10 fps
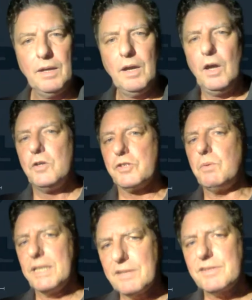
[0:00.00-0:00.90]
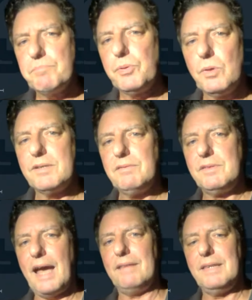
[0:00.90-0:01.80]
So what is important
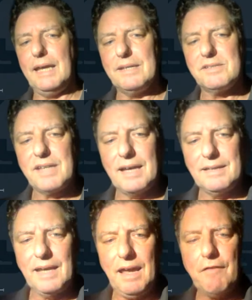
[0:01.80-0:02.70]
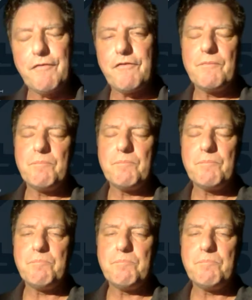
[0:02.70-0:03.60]
then is that if
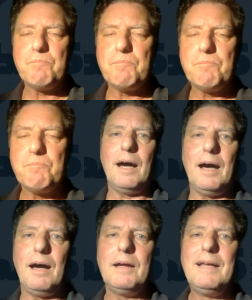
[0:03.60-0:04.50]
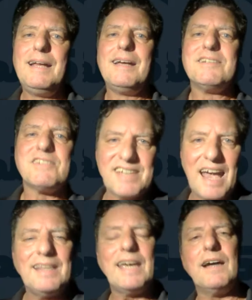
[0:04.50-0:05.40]
people are
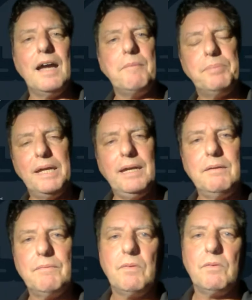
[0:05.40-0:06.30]
selling IP